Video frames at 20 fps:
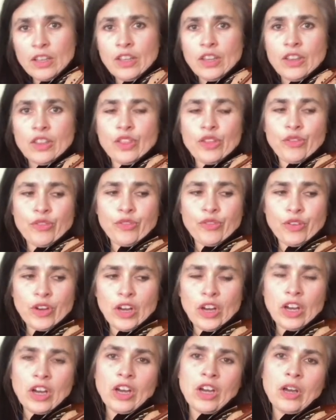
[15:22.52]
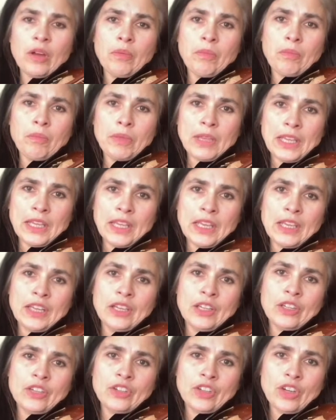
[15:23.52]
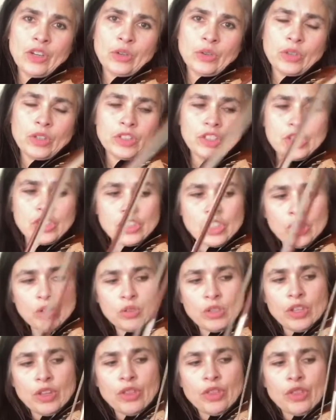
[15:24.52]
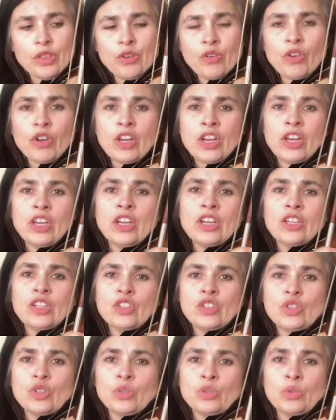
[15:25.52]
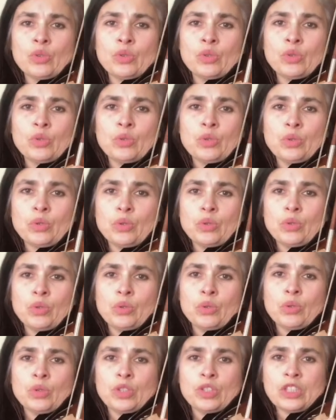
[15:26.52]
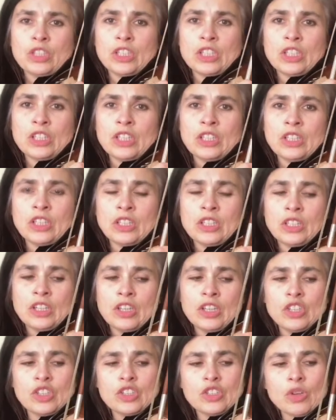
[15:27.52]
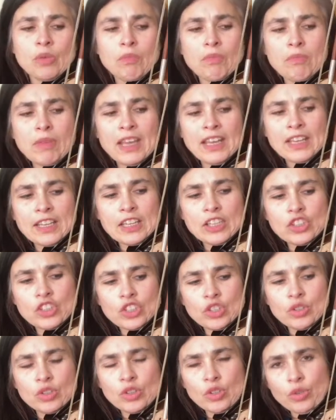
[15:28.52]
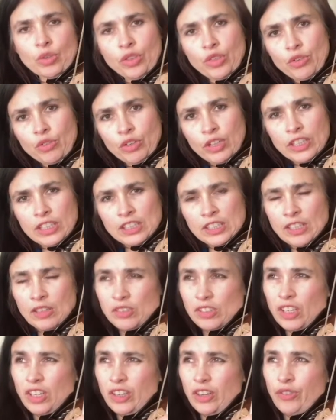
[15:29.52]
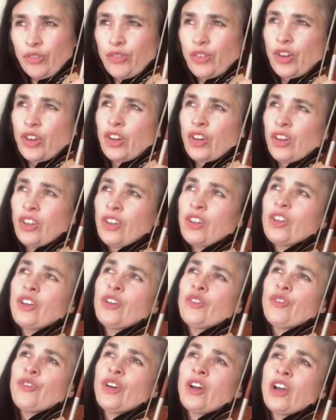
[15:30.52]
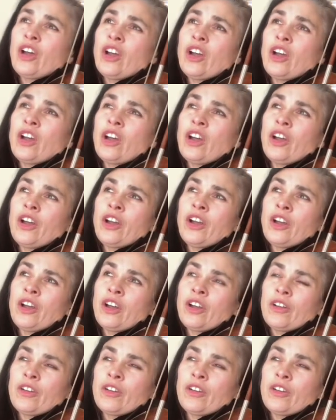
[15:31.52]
the fa, mi, and do, because it's only 3, 2, D. So making sure your 3 sounds like a fa, fa.